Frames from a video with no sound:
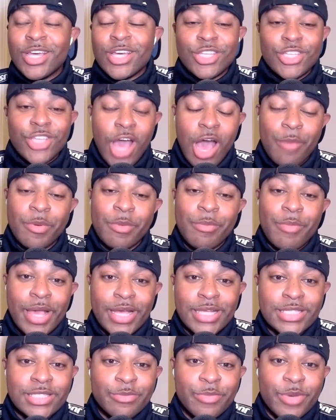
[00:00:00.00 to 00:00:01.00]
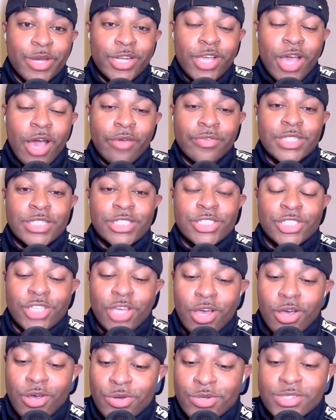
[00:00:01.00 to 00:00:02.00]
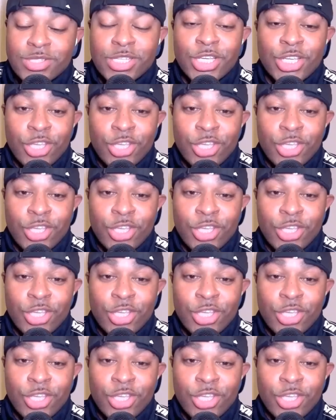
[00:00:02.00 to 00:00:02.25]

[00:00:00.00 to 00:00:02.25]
y'all been making some money off these shows.